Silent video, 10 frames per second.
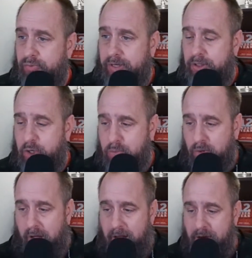If we get to them,
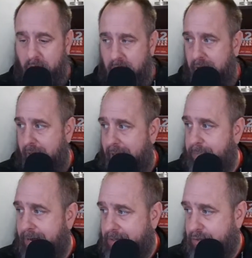I'll
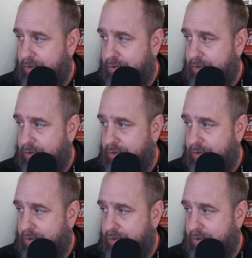happy to answer